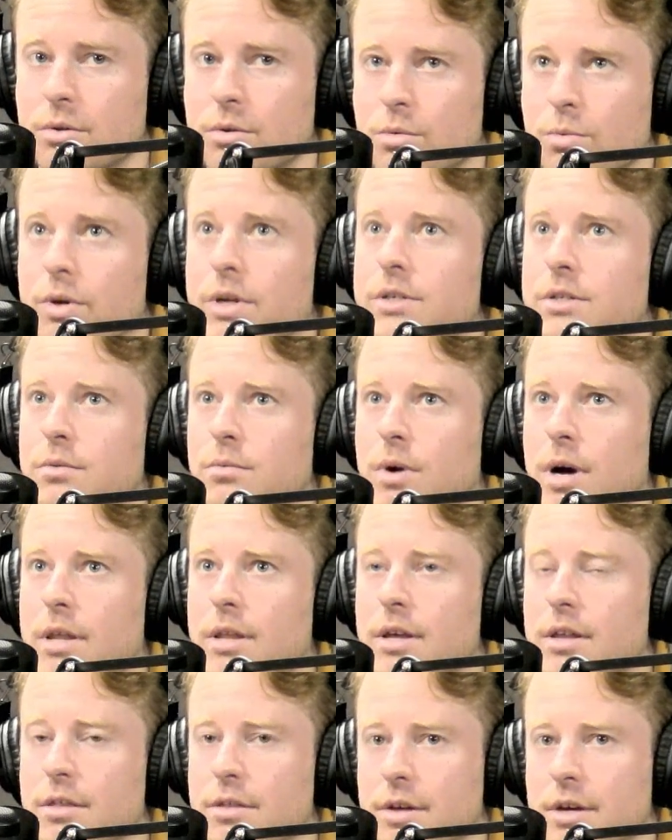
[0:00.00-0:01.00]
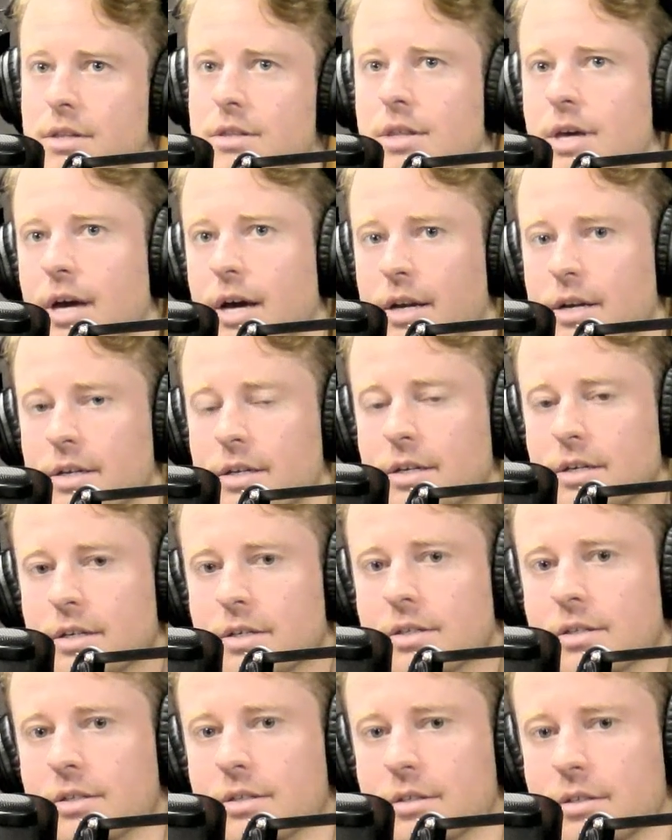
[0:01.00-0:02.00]
reason why they think that
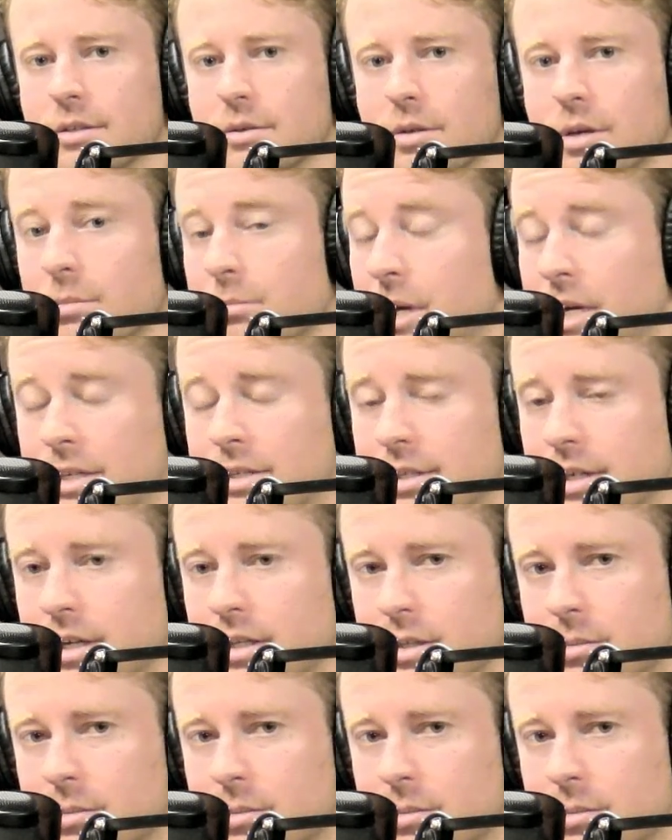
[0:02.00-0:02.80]
is it makes sense,